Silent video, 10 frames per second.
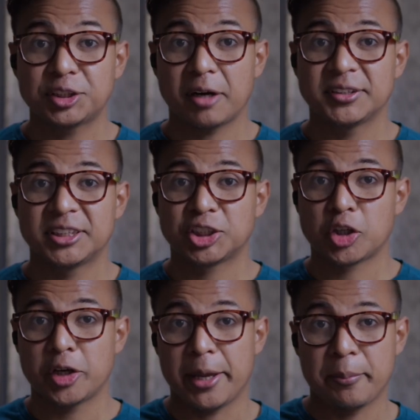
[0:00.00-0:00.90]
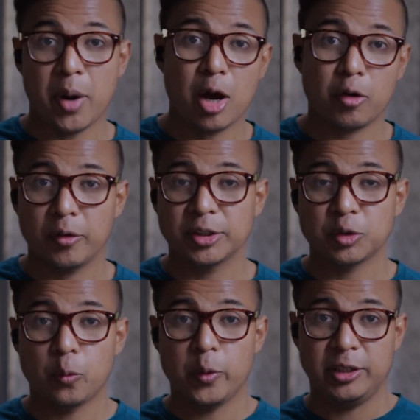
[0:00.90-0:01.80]
services connect
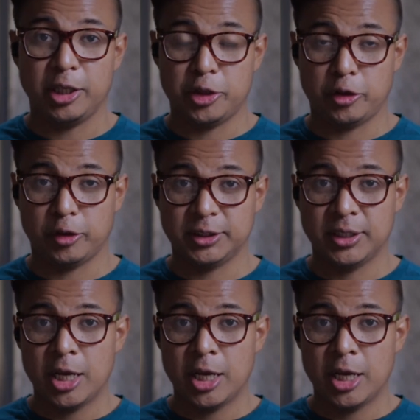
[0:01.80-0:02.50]
borrowers with lenders.